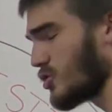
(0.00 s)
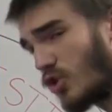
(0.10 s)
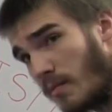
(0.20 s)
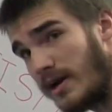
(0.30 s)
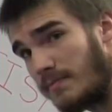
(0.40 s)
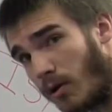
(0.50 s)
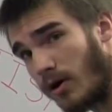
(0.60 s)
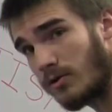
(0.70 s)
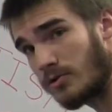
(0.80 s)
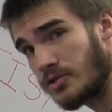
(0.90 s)
so many
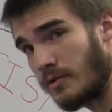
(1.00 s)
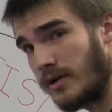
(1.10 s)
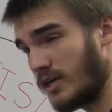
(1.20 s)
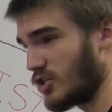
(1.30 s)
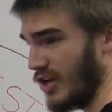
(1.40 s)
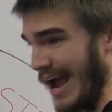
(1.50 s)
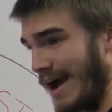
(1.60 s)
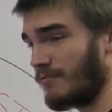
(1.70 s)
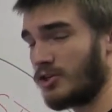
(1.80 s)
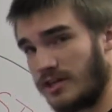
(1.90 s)
particles that we can just
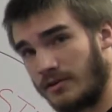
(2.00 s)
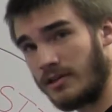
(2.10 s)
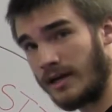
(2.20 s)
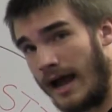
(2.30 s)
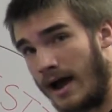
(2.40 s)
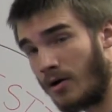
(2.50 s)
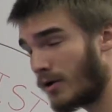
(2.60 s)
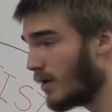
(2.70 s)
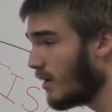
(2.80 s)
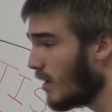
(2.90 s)
average everything
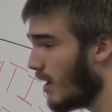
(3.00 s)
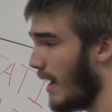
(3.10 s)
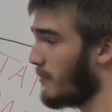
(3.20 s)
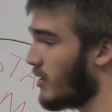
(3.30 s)
out, and we